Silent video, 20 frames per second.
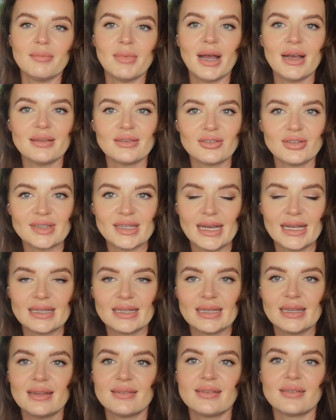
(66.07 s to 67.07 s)
my
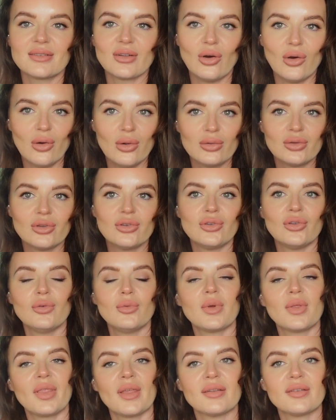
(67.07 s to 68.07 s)
understanding is it's all to do
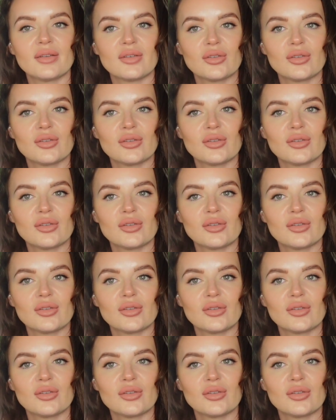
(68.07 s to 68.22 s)
with this